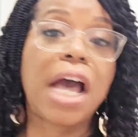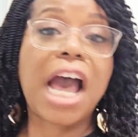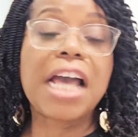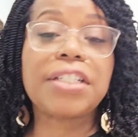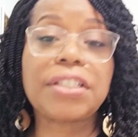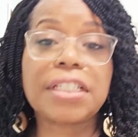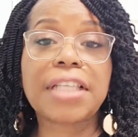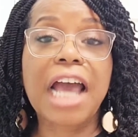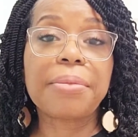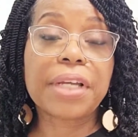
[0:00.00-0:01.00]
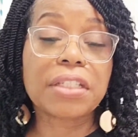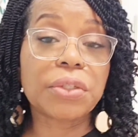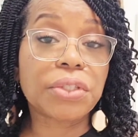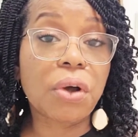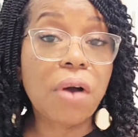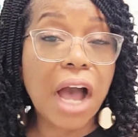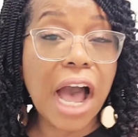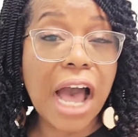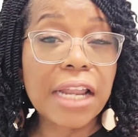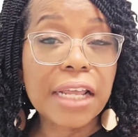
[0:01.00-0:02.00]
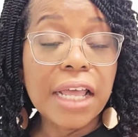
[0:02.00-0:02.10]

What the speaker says: I just decided, because it's so hot,